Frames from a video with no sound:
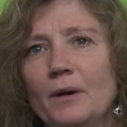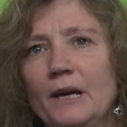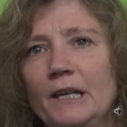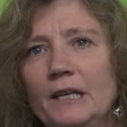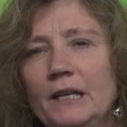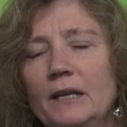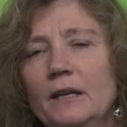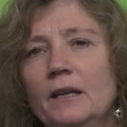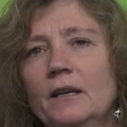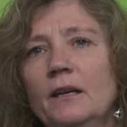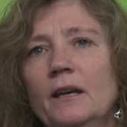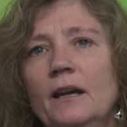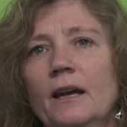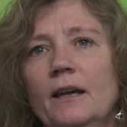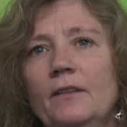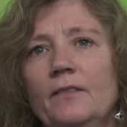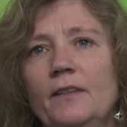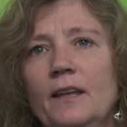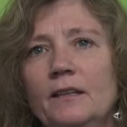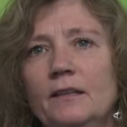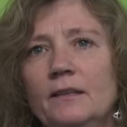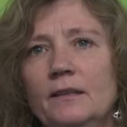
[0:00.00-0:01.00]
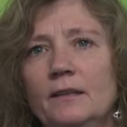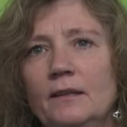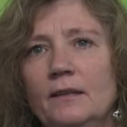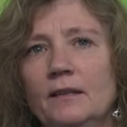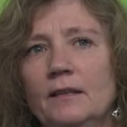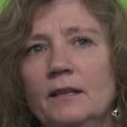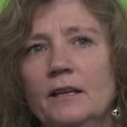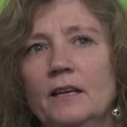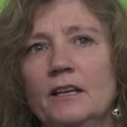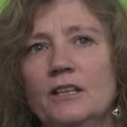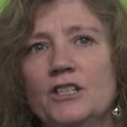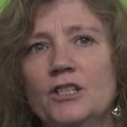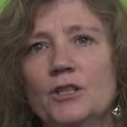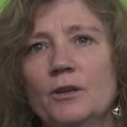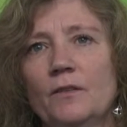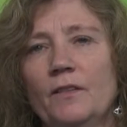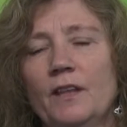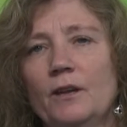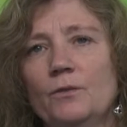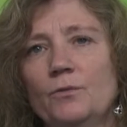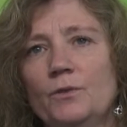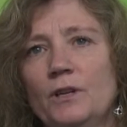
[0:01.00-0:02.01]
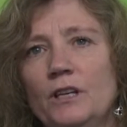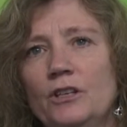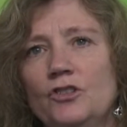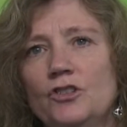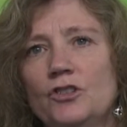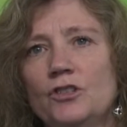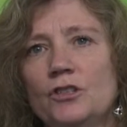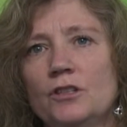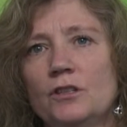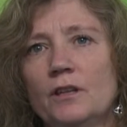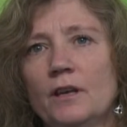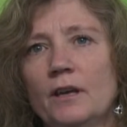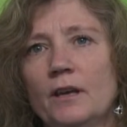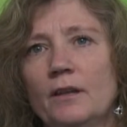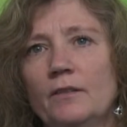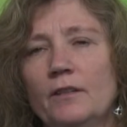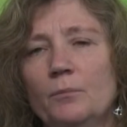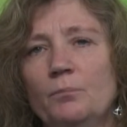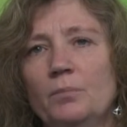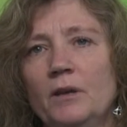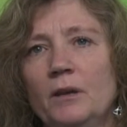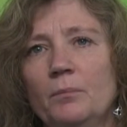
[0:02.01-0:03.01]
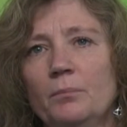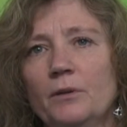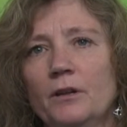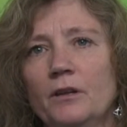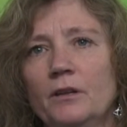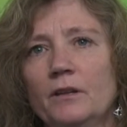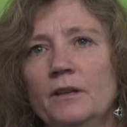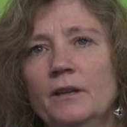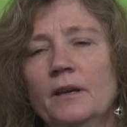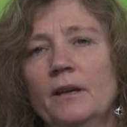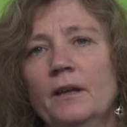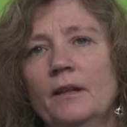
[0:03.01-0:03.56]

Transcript: the money that so they reach the, the people